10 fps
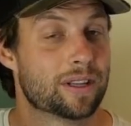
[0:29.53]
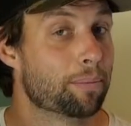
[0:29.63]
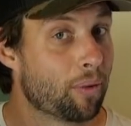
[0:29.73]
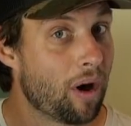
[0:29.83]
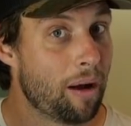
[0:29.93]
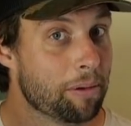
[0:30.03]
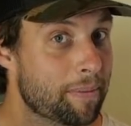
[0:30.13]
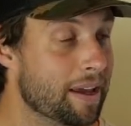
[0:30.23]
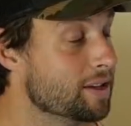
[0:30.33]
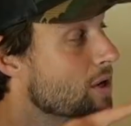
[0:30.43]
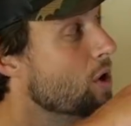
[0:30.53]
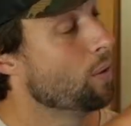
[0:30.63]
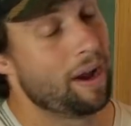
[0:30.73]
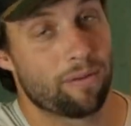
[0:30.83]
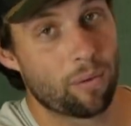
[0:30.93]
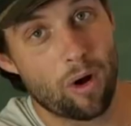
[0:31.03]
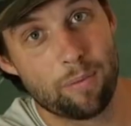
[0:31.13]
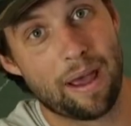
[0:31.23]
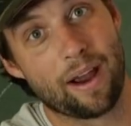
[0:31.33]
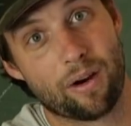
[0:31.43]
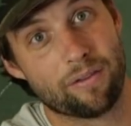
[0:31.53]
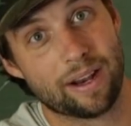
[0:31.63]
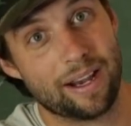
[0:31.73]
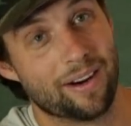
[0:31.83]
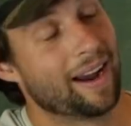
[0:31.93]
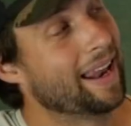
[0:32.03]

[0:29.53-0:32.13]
The problem is we have a road back over here,